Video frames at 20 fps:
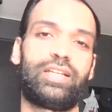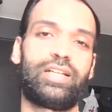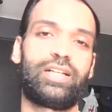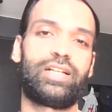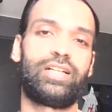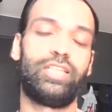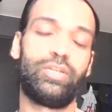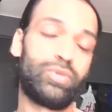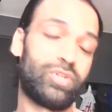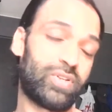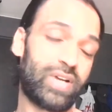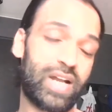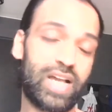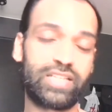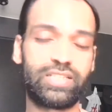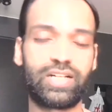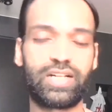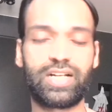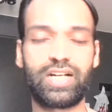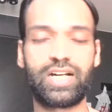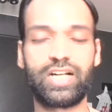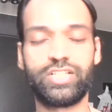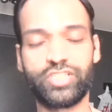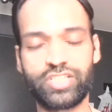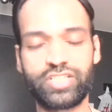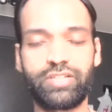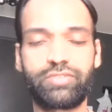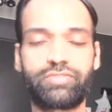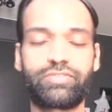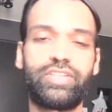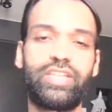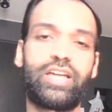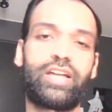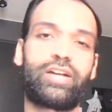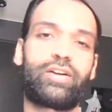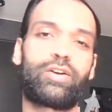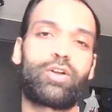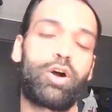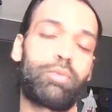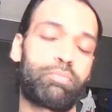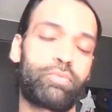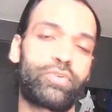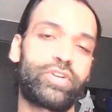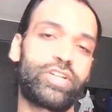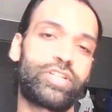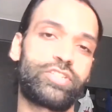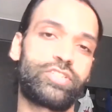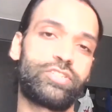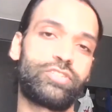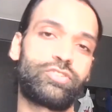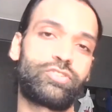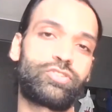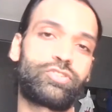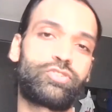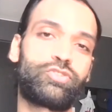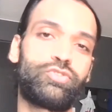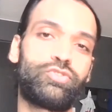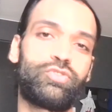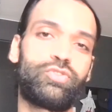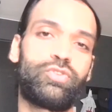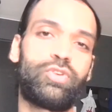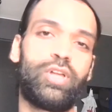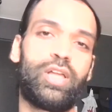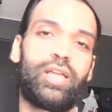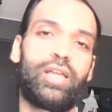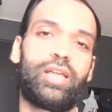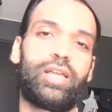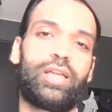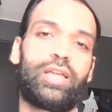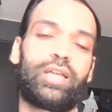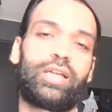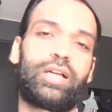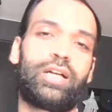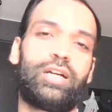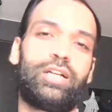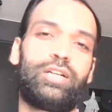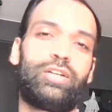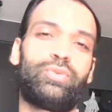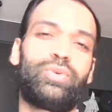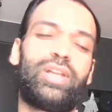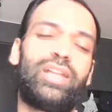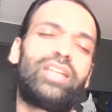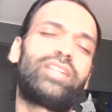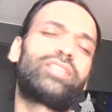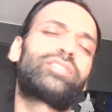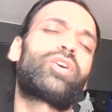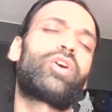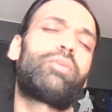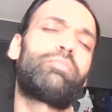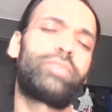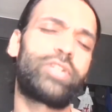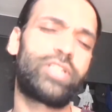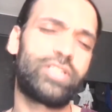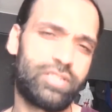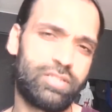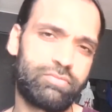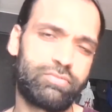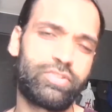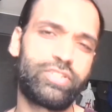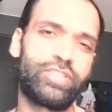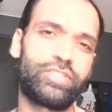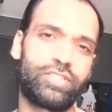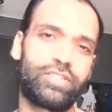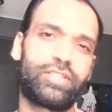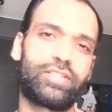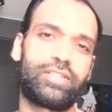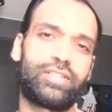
They would rather shift their operations to a less competitive region,